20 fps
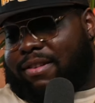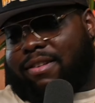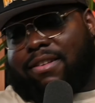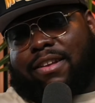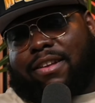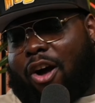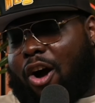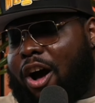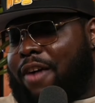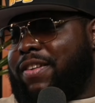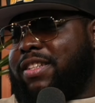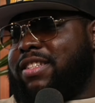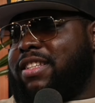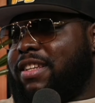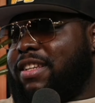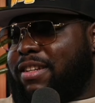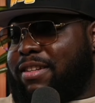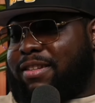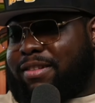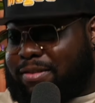
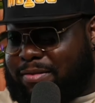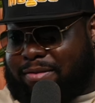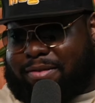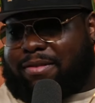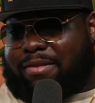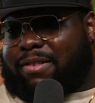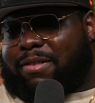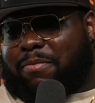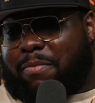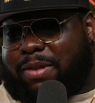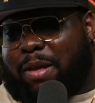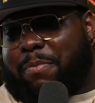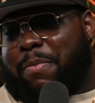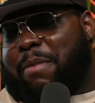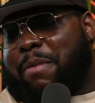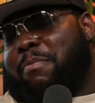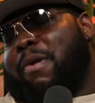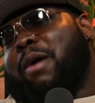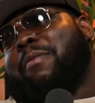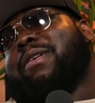obviously the
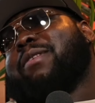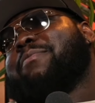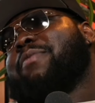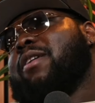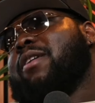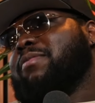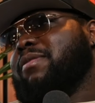baby mama the problem.